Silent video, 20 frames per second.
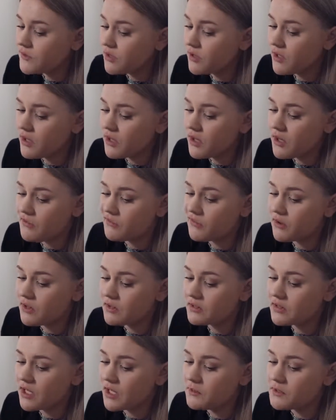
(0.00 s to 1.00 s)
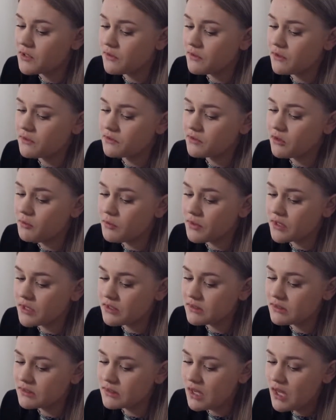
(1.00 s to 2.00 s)
are going to get first dibs on those
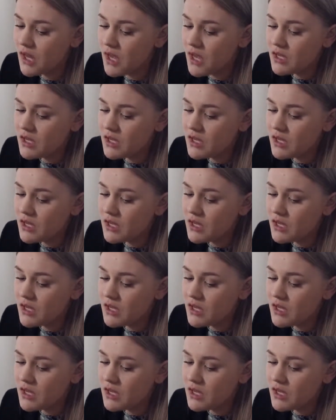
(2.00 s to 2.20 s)
openings.